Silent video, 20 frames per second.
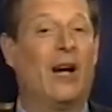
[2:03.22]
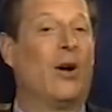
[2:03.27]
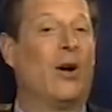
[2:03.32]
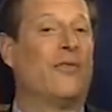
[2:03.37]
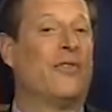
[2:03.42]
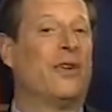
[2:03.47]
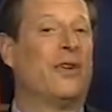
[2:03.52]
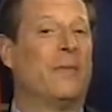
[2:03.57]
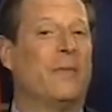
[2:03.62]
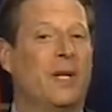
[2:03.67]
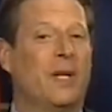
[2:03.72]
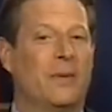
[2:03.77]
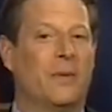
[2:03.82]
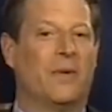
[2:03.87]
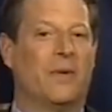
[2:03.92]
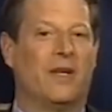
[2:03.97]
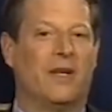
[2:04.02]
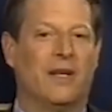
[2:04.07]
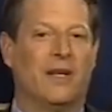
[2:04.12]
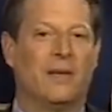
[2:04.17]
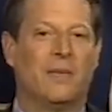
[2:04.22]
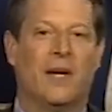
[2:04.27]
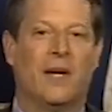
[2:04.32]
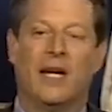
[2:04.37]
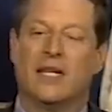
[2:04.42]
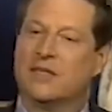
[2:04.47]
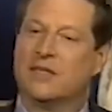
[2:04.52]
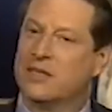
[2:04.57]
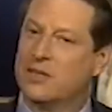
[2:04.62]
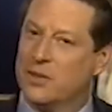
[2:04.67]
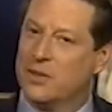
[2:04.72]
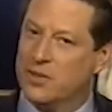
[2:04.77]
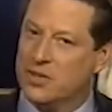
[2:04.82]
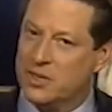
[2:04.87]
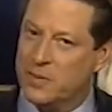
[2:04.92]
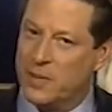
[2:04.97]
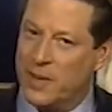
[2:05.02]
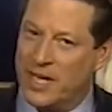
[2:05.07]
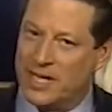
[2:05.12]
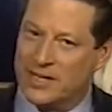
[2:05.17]
I offered to meet with him as soon
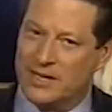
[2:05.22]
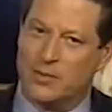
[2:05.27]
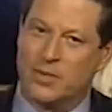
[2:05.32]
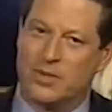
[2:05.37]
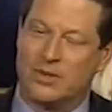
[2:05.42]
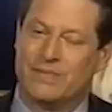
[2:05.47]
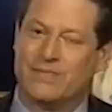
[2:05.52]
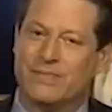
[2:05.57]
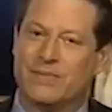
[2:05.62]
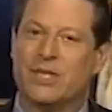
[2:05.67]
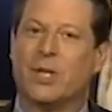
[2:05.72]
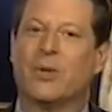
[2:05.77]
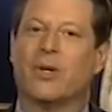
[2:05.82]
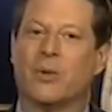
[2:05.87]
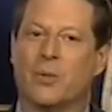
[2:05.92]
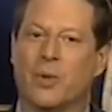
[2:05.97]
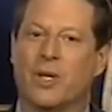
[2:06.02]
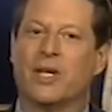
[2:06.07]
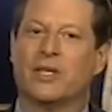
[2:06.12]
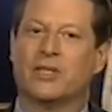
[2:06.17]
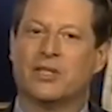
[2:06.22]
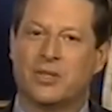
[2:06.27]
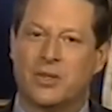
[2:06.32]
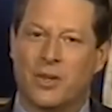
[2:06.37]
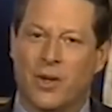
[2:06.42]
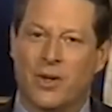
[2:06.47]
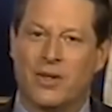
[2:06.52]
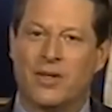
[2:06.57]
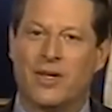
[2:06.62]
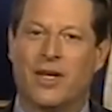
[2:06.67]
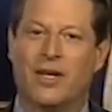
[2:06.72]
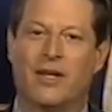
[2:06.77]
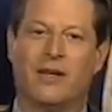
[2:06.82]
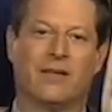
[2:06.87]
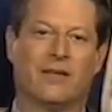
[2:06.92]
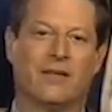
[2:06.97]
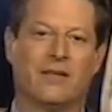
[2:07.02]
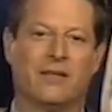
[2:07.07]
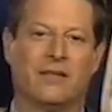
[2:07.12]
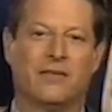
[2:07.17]
as possible so that we can start to
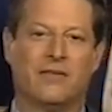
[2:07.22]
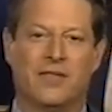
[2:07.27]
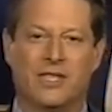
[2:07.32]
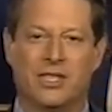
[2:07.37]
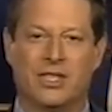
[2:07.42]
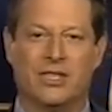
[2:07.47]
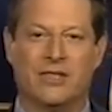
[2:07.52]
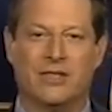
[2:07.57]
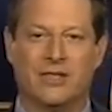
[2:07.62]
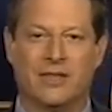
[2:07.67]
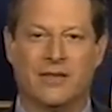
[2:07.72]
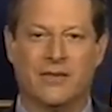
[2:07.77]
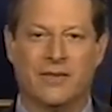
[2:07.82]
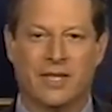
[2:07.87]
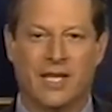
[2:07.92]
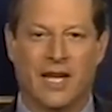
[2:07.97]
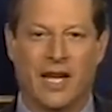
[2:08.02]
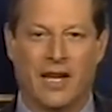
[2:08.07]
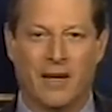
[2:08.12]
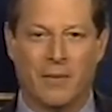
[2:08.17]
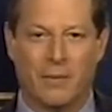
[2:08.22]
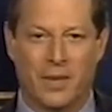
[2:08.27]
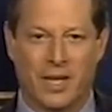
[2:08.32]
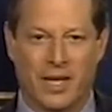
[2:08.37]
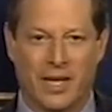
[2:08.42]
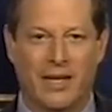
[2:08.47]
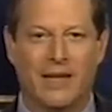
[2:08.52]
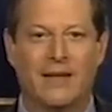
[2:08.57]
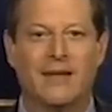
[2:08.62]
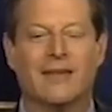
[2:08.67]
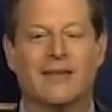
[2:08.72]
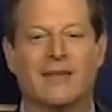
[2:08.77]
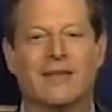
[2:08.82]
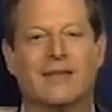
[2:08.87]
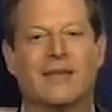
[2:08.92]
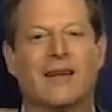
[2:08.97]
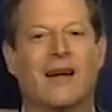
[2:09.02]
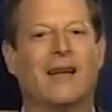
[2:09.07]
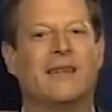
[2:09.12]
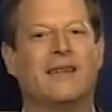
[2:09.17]
heal the divisions of the campaign and
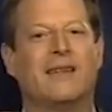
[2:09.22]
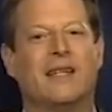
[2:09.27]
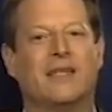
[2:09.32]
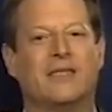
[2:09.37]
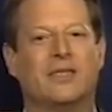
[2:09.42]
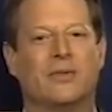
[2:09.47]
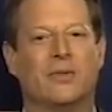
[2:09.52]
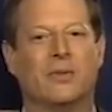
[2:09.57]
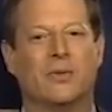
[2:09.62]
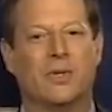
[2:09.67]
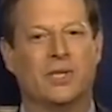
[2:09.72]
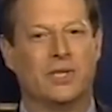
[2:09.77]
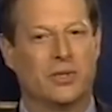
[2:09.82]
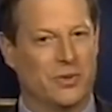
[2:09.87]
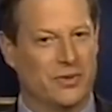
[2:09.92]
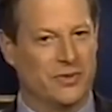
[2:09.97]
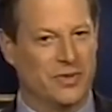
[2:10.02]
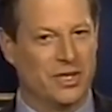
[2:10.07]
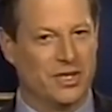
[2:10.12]
the contest in which we